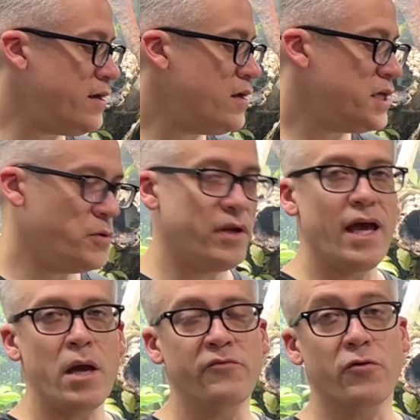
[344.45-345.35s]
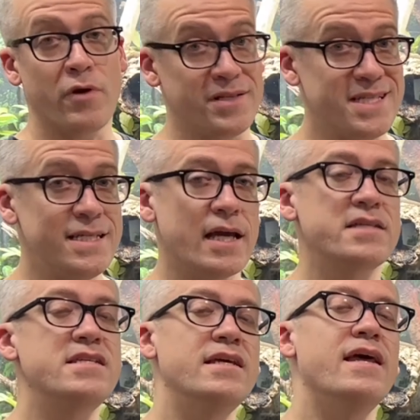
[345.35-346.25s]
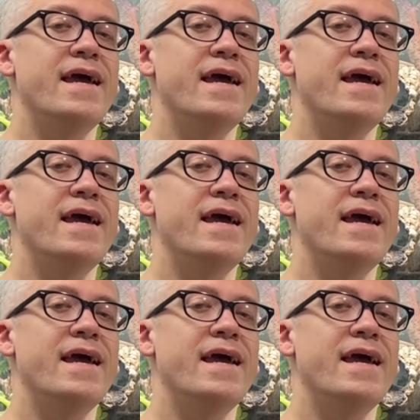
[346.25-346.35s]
You want to aim for around 60 to